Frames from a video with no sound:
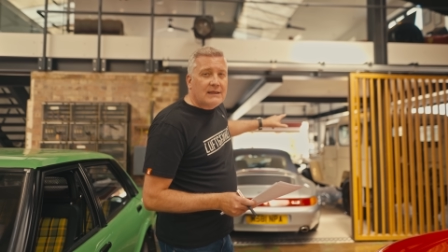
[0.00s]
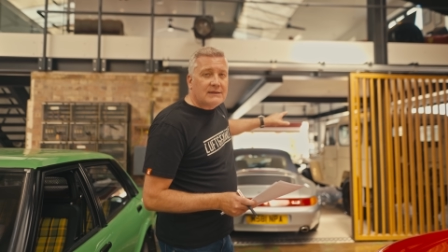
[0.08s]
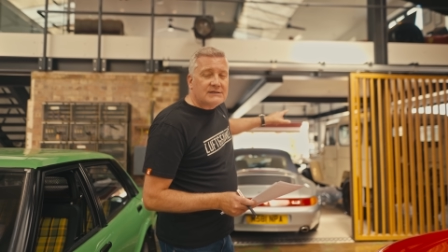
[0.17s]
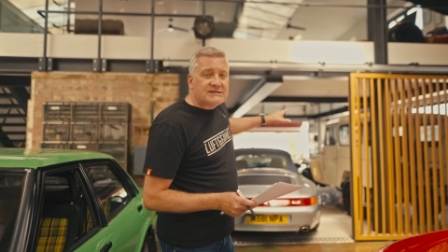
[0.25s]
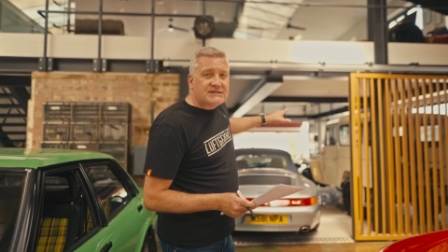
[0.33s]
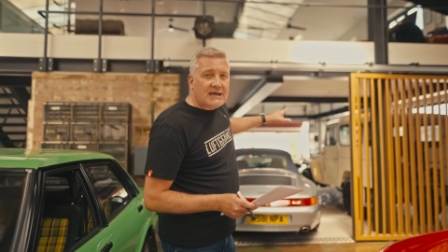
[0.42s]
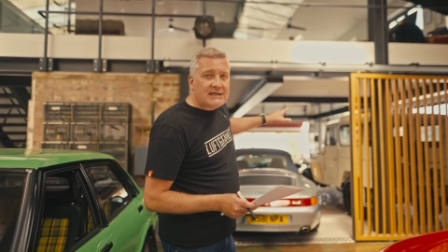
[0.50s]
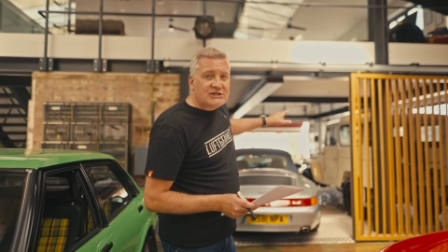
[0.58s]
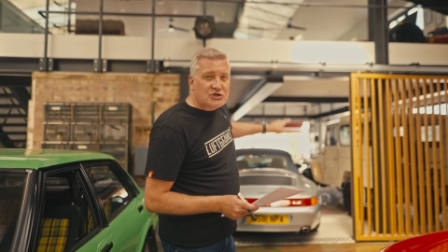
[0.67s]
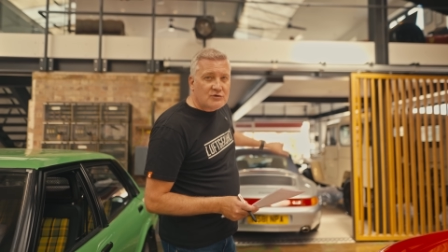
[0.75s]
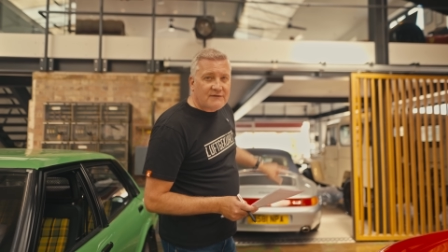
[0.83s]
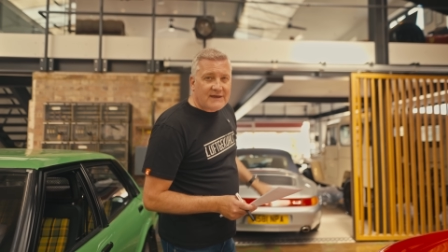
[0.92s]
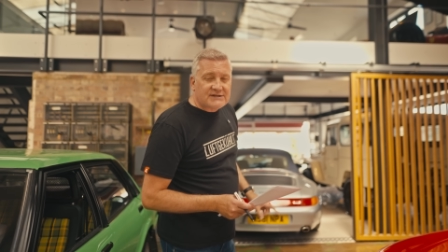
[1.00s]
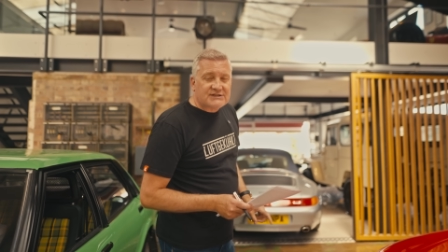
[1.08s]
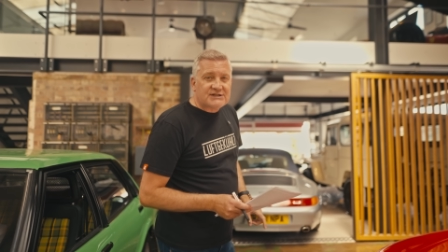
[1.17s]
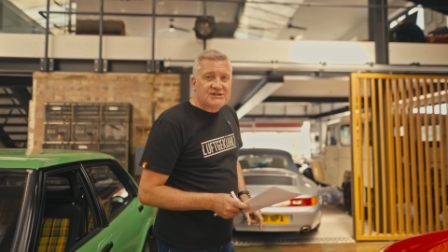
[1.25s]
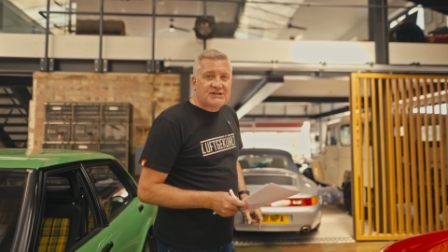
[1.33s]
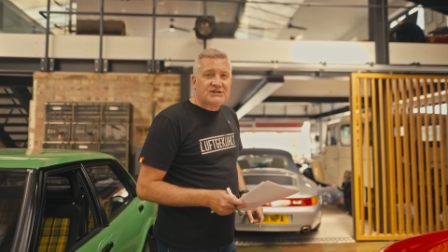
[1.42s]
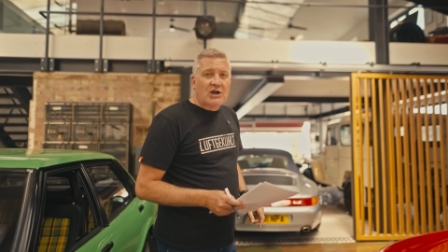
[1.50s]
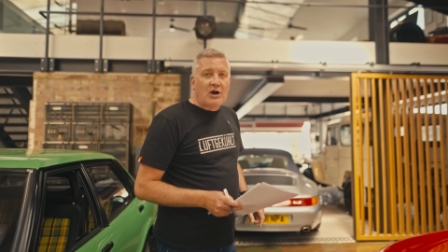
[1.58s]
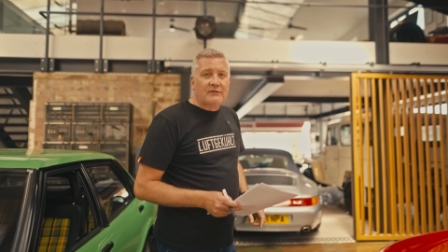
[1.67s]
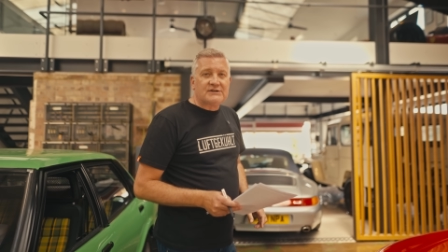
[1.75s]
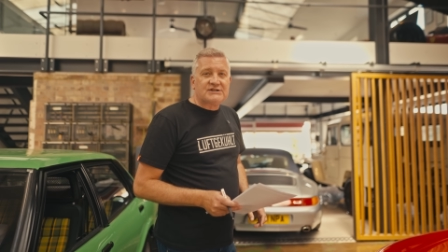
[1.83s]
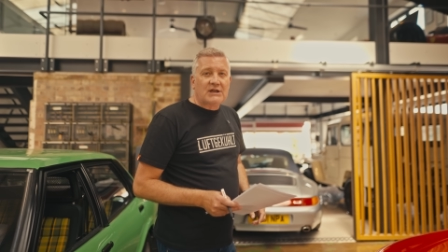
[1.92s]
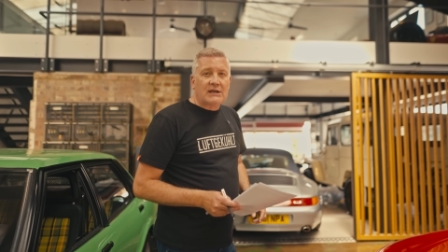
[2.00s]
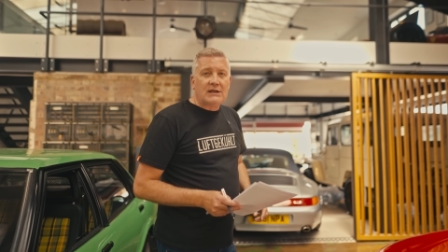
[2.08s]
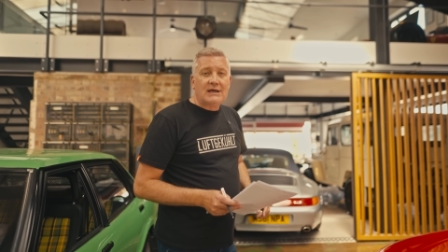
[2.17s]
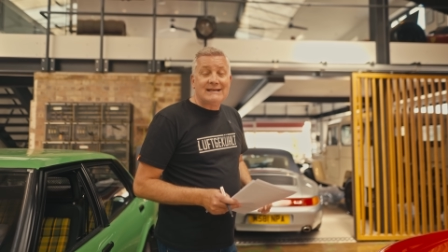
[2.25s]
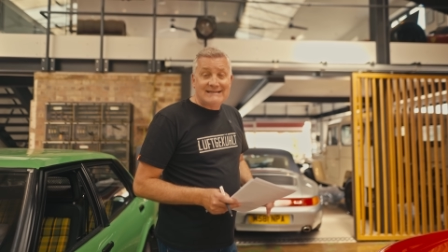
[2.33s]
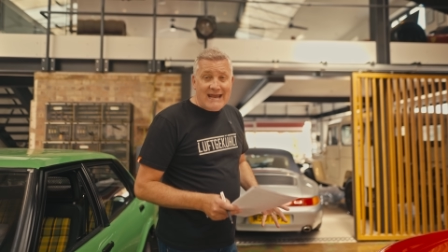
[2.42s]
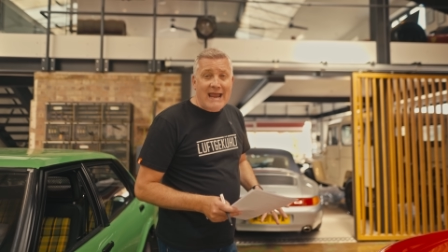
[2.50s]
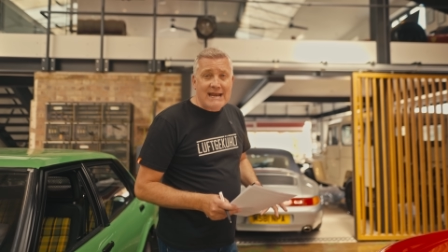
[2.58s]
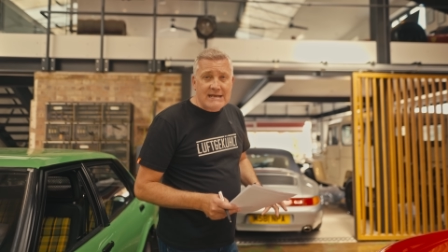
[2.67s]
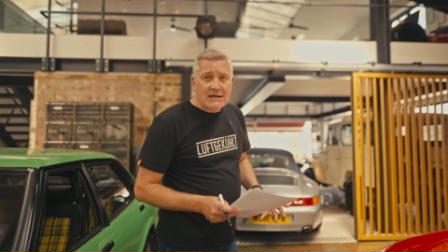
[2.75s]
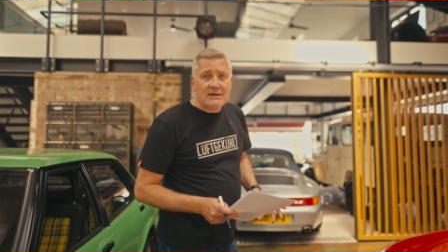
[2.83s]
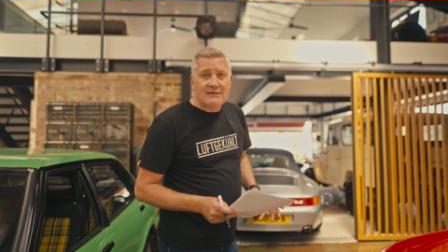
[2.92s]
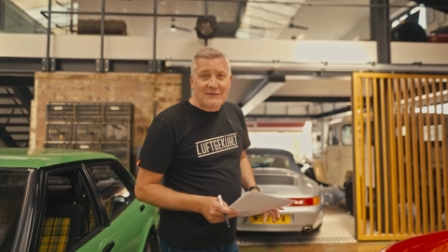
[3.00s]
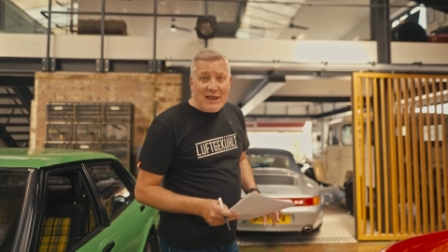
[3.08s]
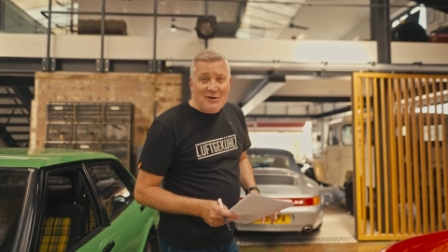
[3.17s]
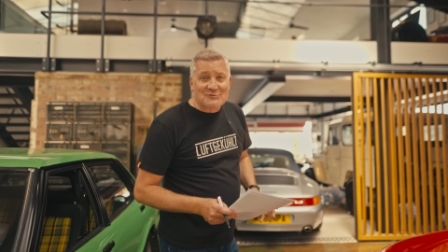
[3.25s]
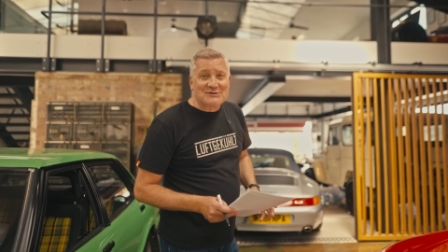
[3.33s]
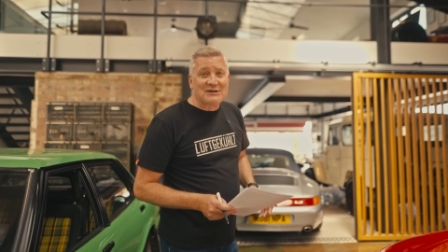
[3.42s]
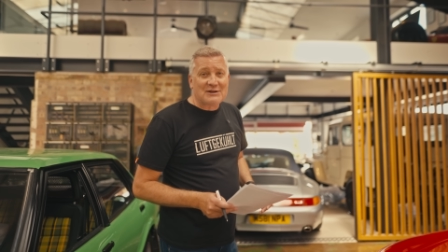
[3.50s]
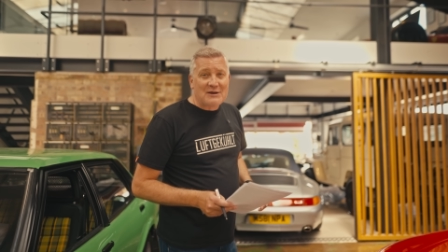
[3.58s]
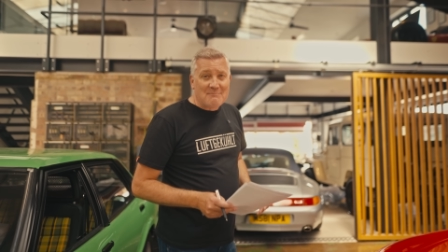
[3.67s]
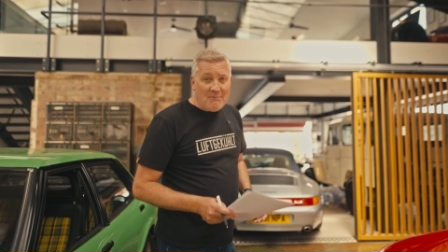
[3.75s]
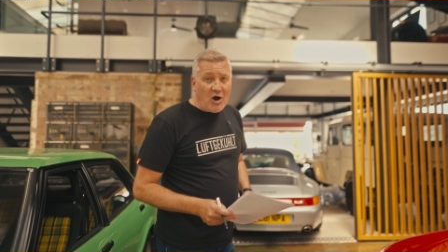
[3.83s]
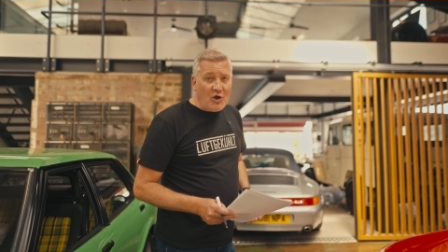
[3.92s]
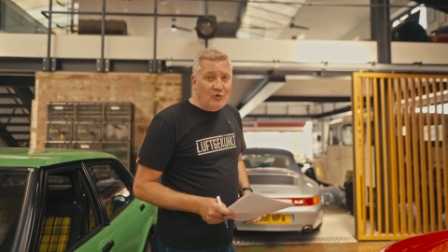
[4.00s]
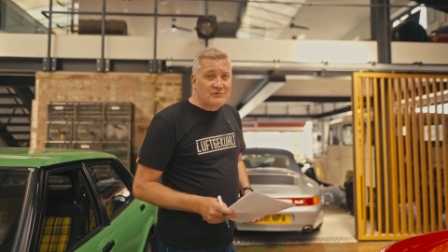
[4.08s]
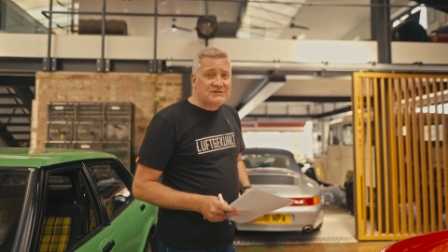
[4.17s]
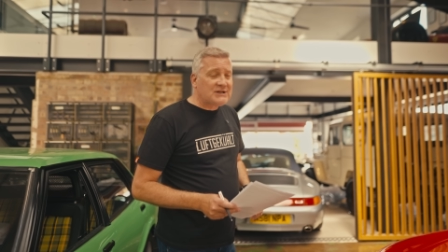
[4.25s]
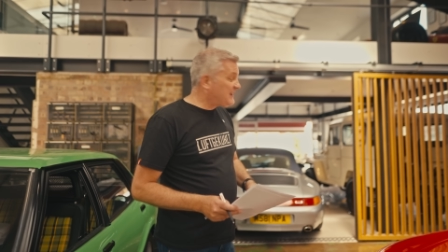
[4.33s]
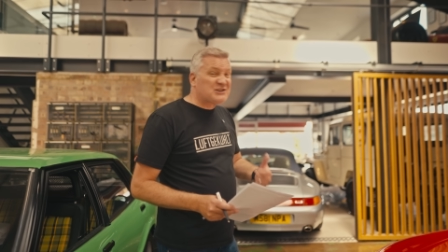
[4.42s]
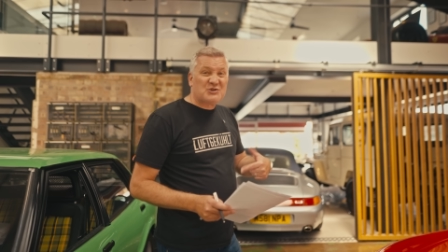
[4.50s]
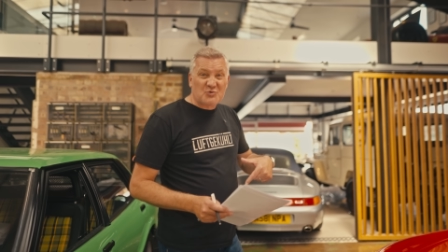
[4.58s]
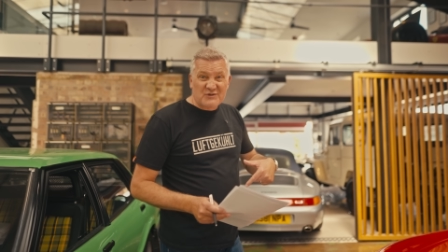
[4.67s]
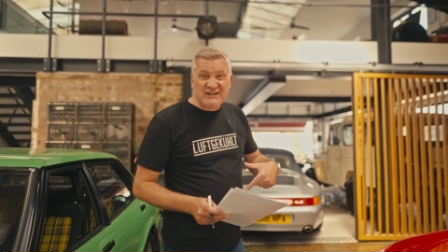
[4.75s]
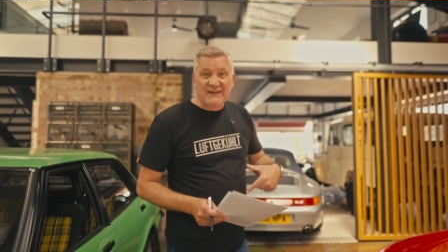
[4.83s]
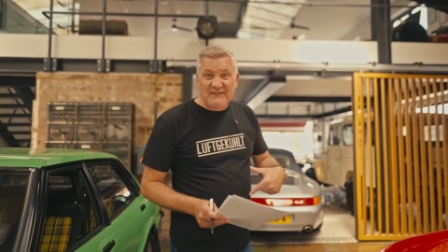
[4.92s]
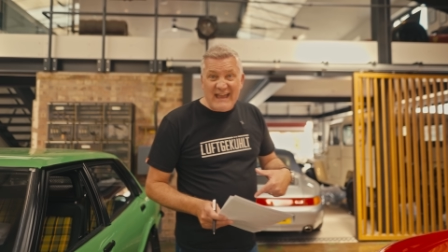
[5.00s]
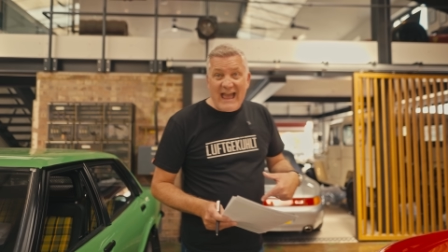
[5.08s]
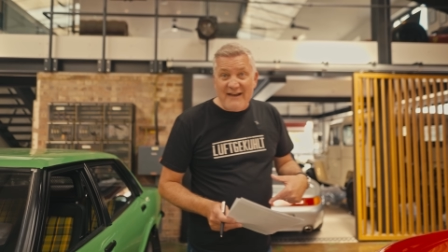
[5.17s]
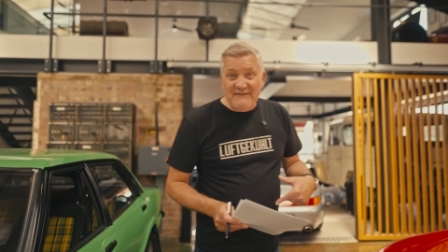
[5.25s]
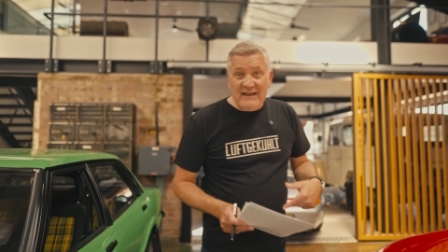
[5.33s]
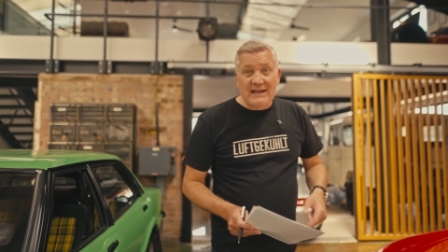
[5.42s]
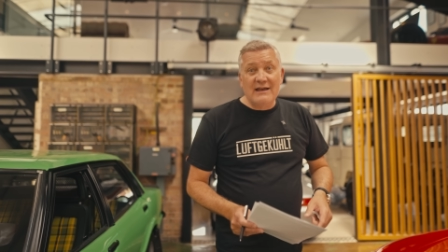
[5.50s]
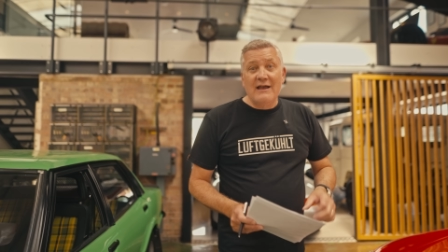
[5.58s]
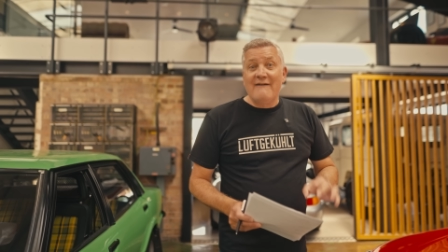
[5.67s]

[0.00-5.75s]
That's a 2006 car that's done 10,000 miles. That's the sort of stuff they have here.